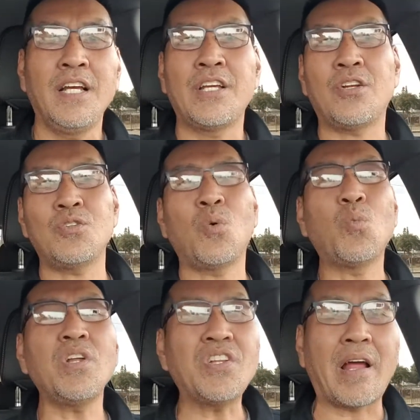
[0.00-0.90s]
you know, no
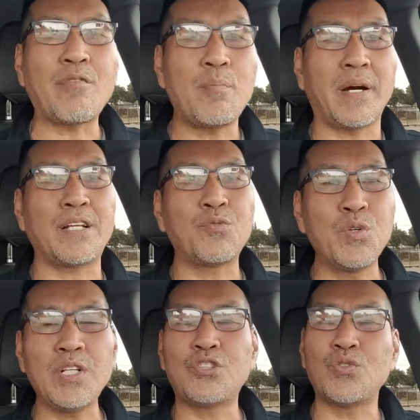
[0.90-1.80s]
wonder everybody
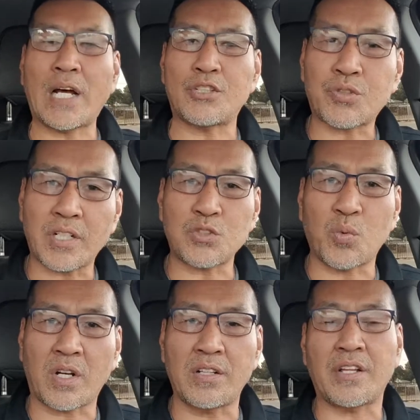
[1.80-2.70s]
really do not trust
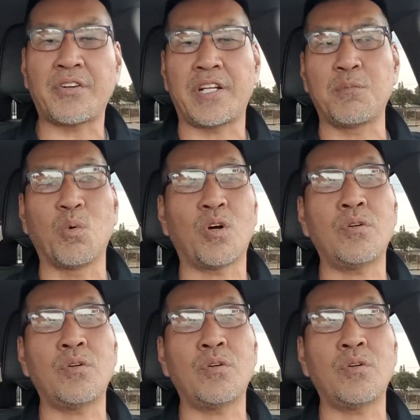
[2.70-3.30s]
one another anymore,